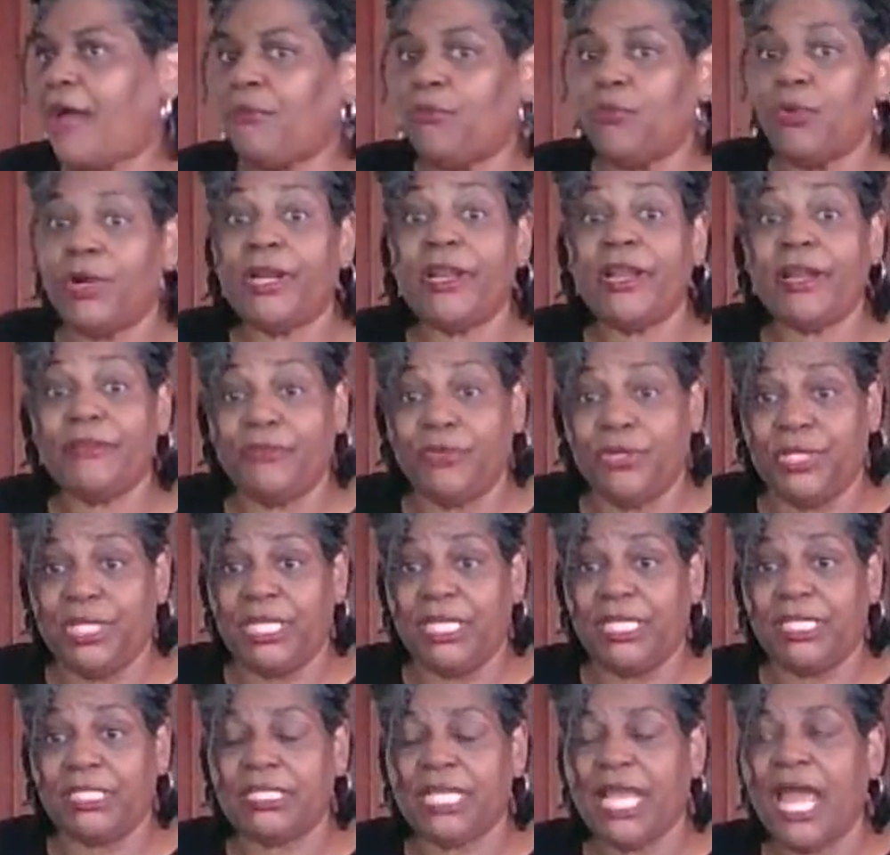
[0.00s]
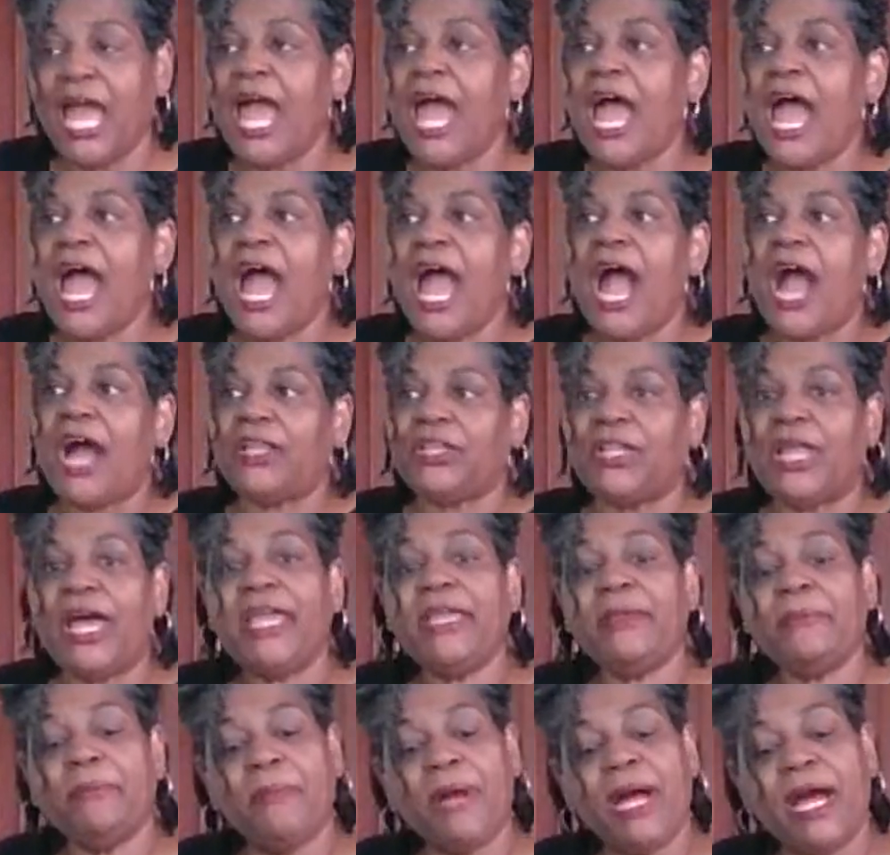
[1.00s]
whatever it is, I
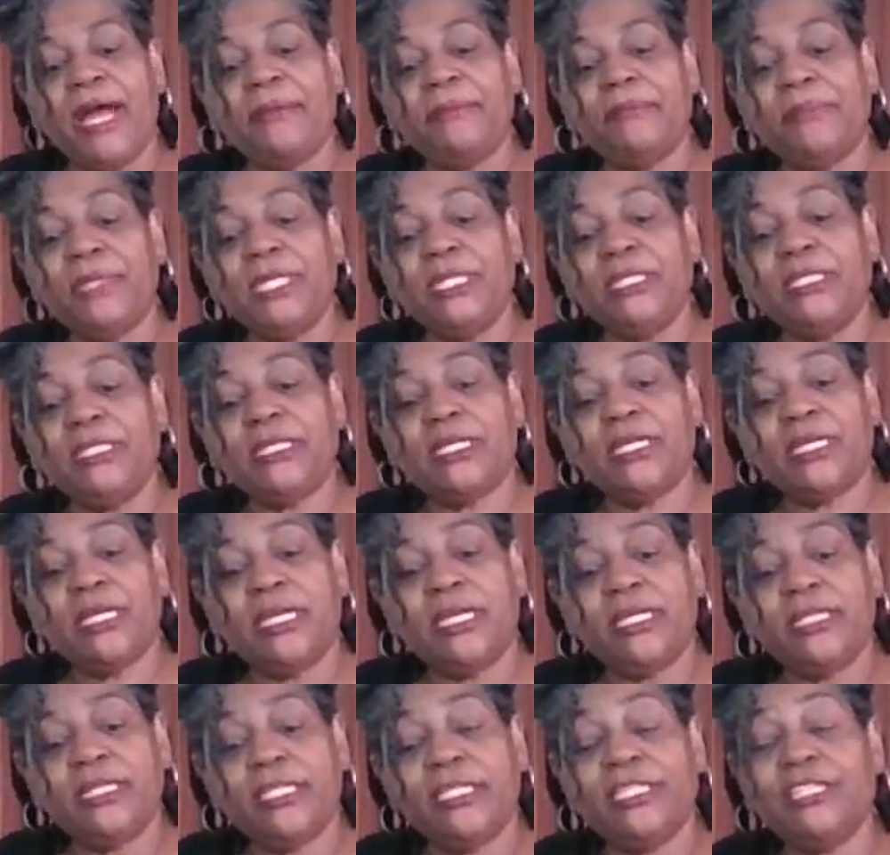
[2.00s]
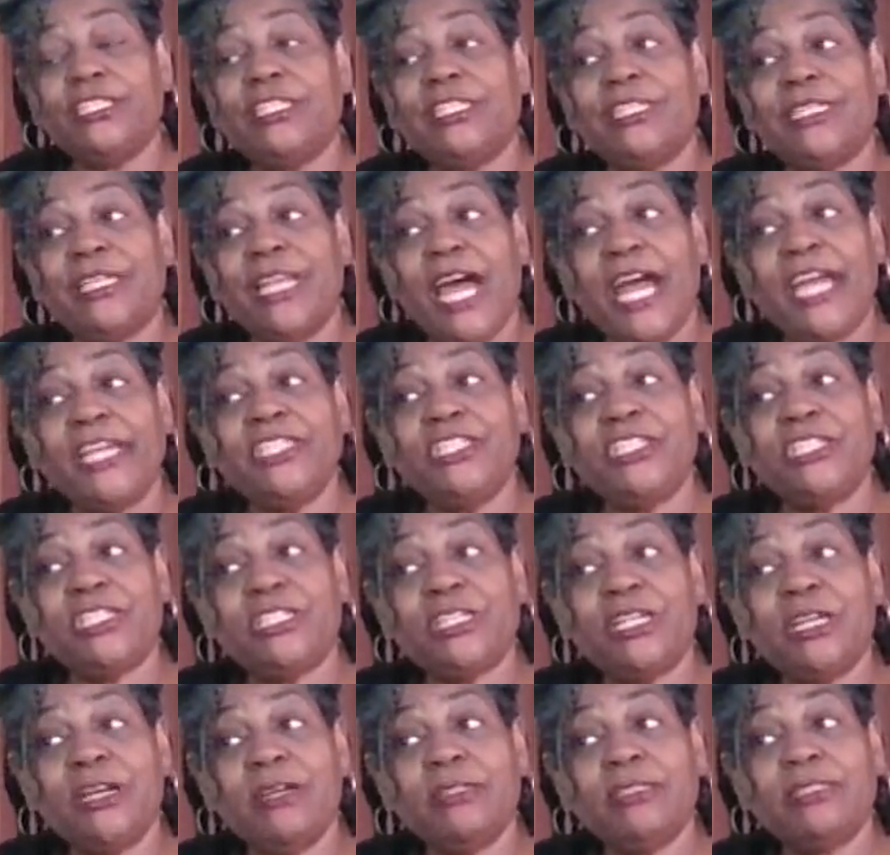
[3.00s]
like my meat cut into nice
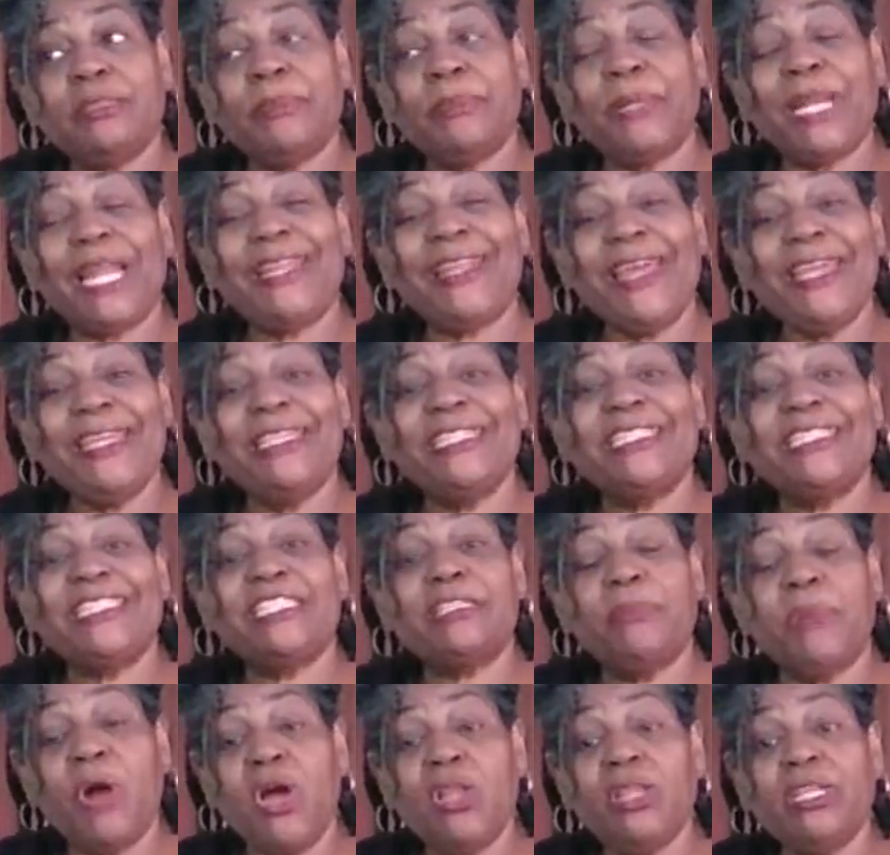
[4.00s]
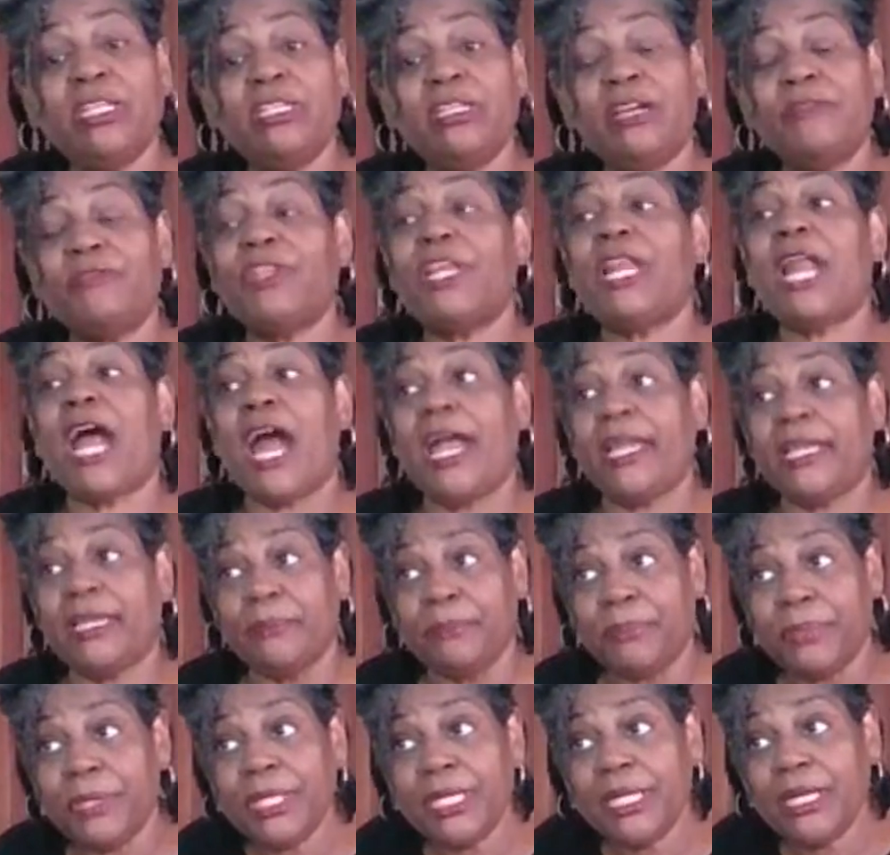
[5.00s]
chunks, but I like it small enough that I
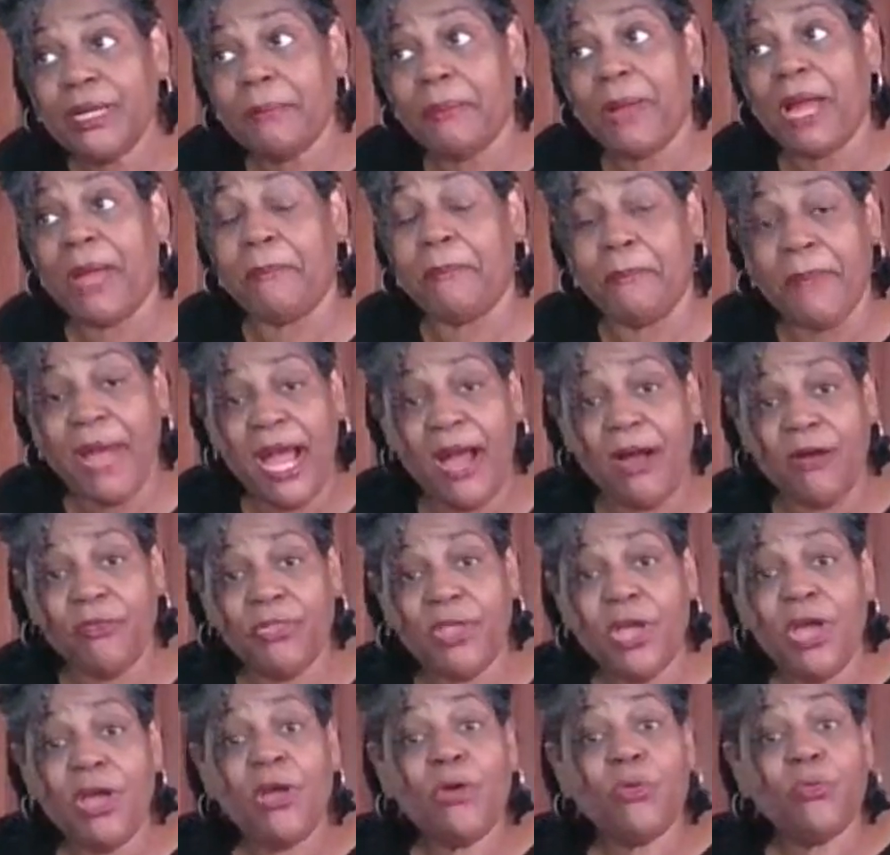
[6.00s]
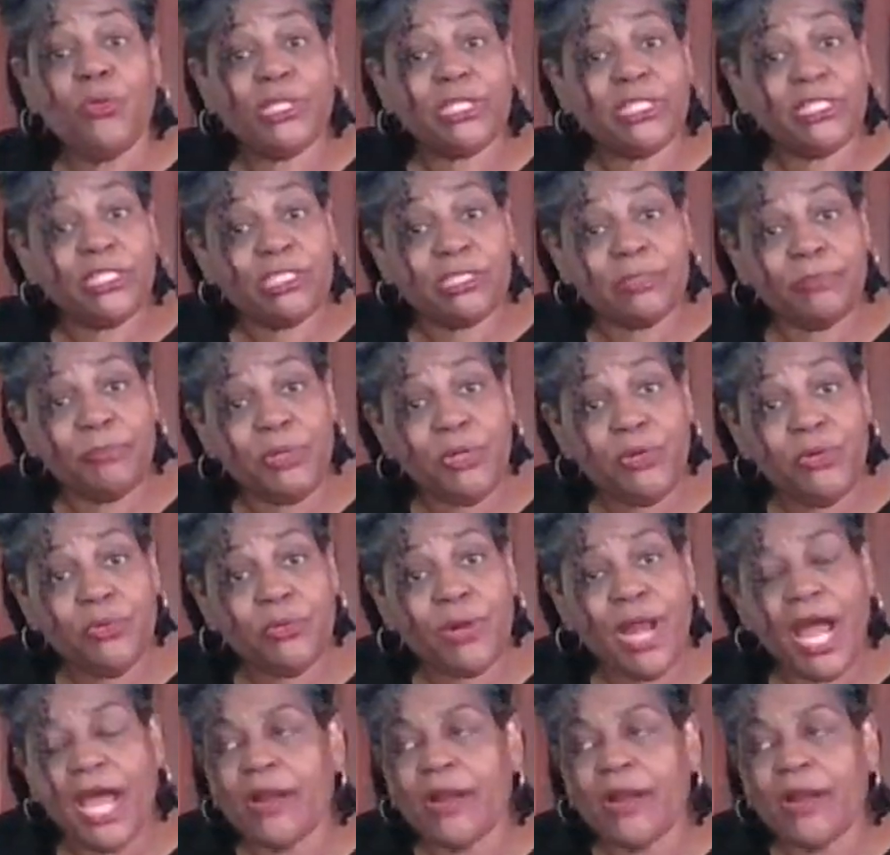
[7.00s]
can put it in my mouth with the spoon.